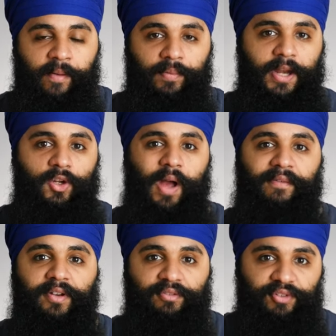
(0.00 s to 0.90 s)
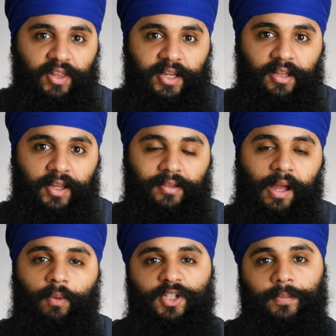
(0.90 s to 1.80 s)
but I do have an affiliate link
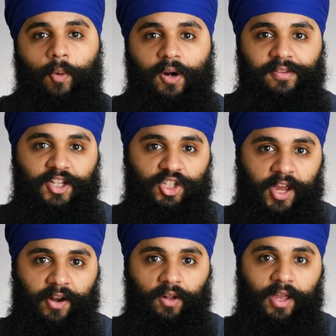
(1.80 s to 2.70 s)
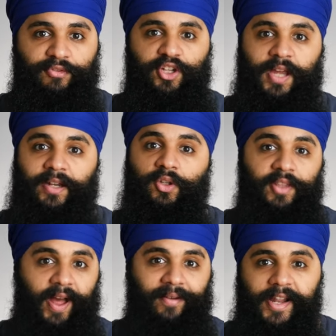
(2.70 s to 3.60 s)
that would support this channel if you just had to do that.